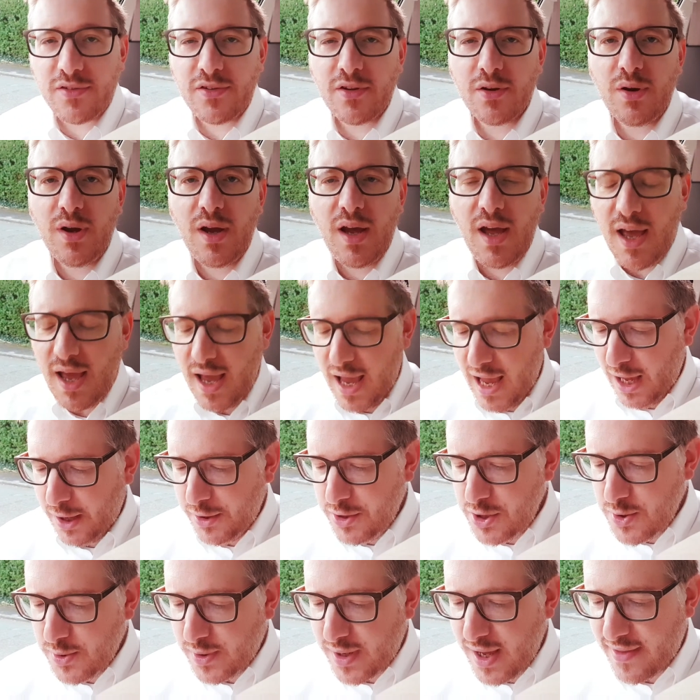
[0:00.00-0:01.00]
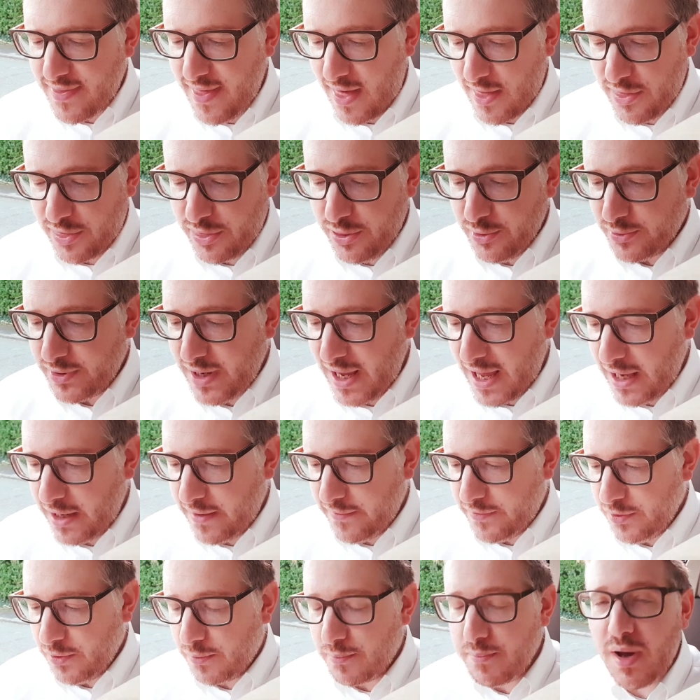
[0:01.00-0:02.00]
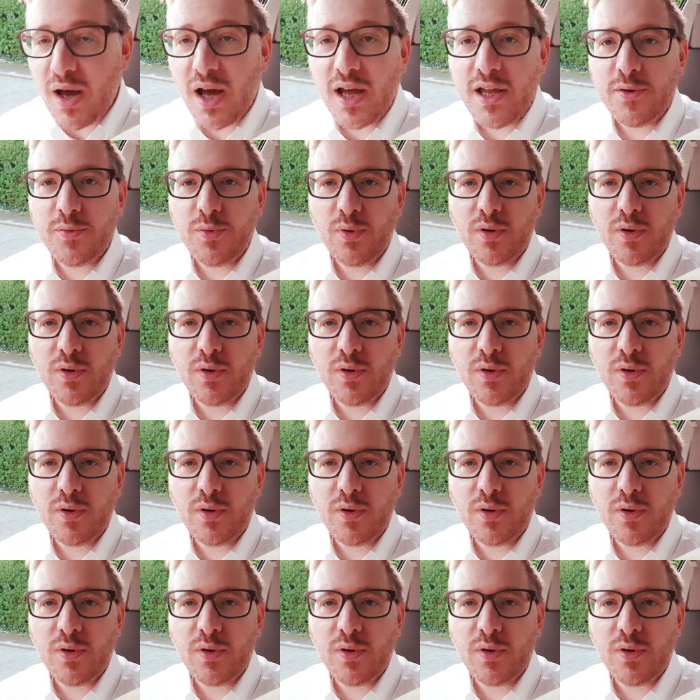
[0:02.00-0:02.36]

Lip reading: So how do you get that thought out of your mind?